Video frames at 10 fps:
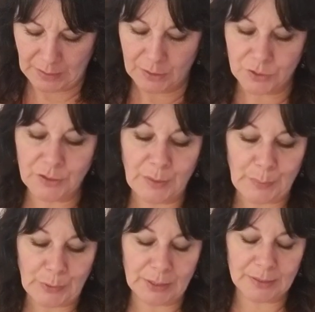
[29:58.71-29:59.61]
To the
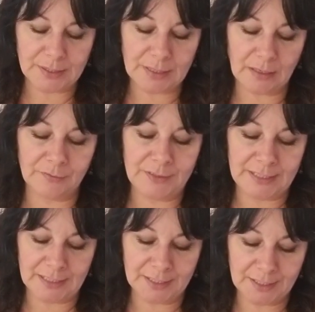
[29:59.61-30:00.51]
Prince of
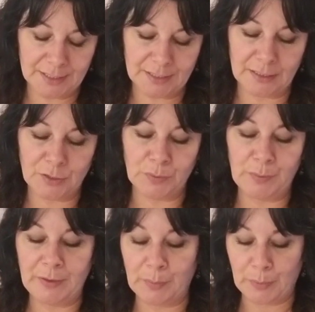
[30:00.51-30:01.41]
Discs, this would
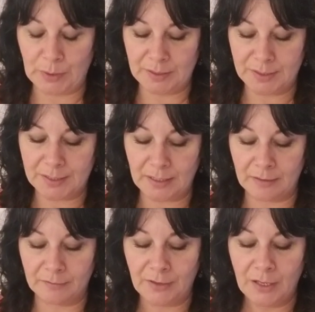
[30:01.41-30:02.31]
be the Prince
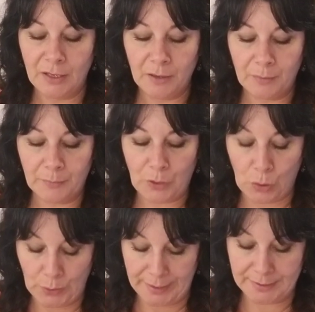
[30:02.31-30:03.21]
of
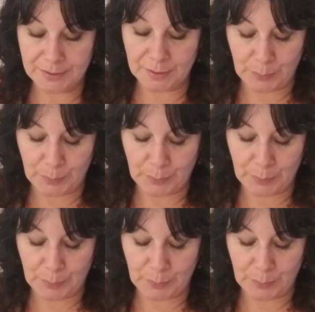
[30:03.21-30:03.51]
Coins, the